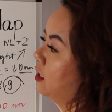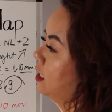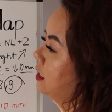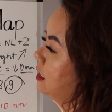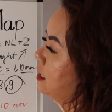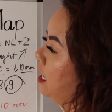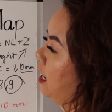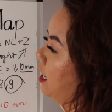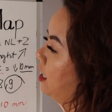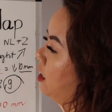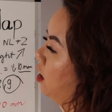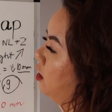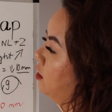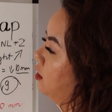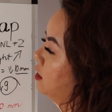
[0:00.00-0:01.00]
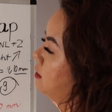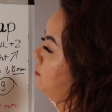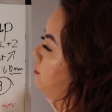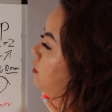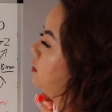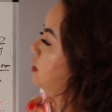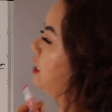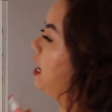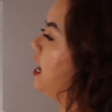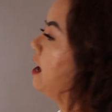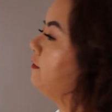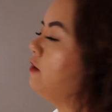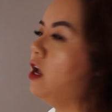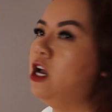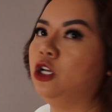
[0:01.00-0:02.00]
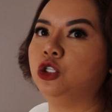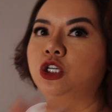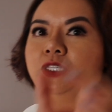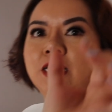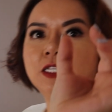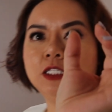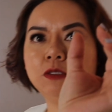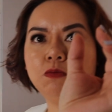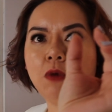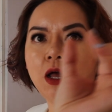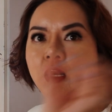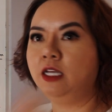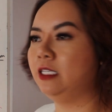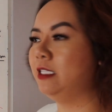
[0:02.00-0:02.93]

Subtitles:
this side, on this first half, just in smaller